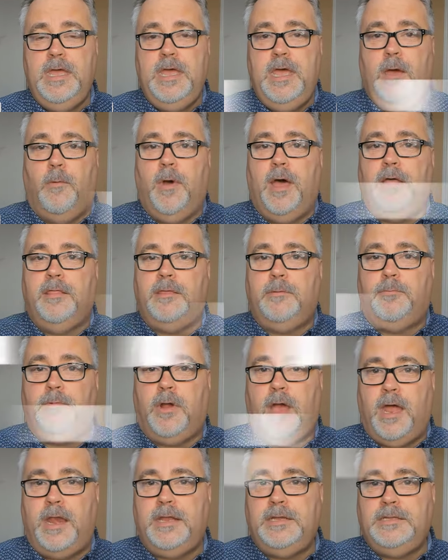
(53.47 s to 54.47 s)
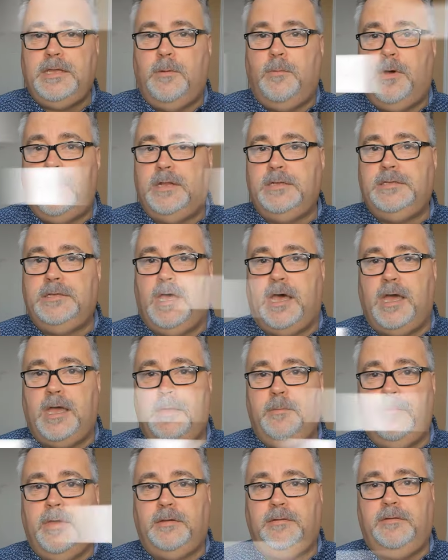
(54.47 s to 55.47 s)
Well, the product I want to talk
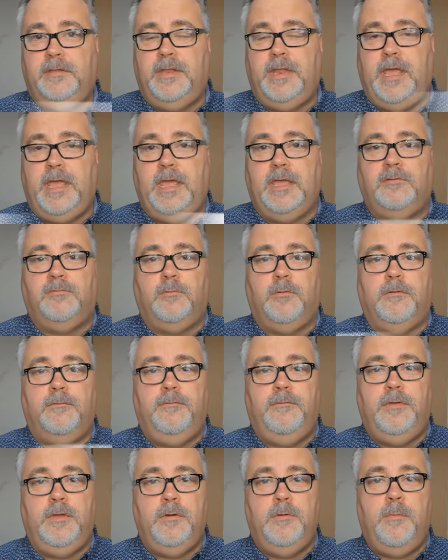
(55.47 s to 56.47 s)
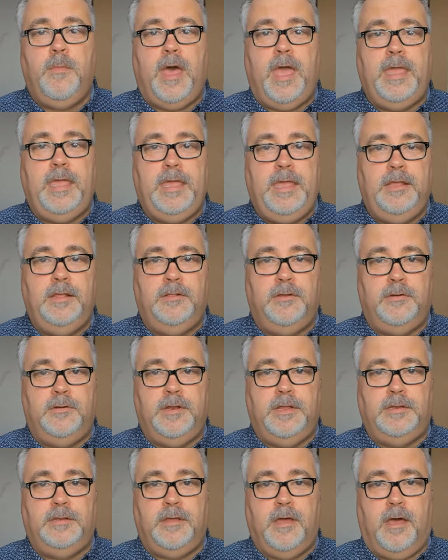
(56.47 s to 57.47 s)
about today is review my e
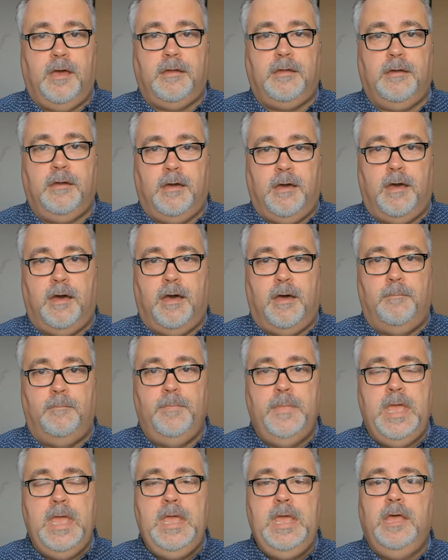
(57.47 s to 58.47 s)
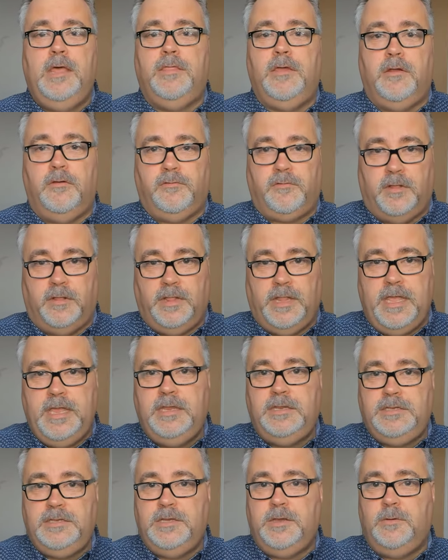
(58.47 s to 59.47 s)
learning dot com. There's a
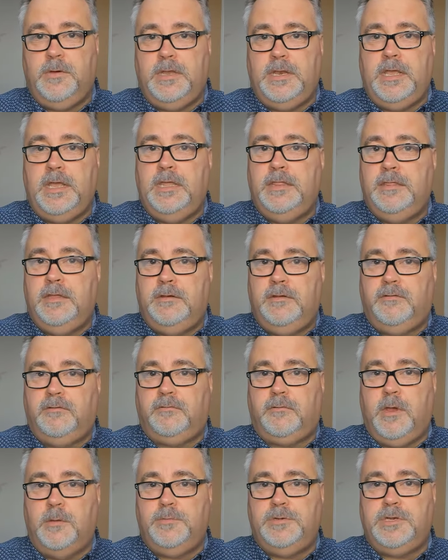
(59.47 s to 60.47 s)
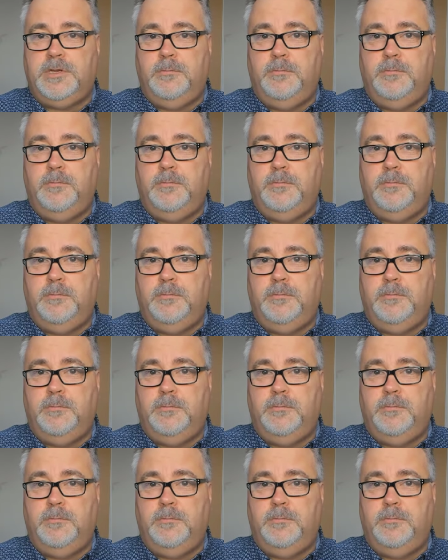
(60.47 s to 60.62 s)
link to it in the description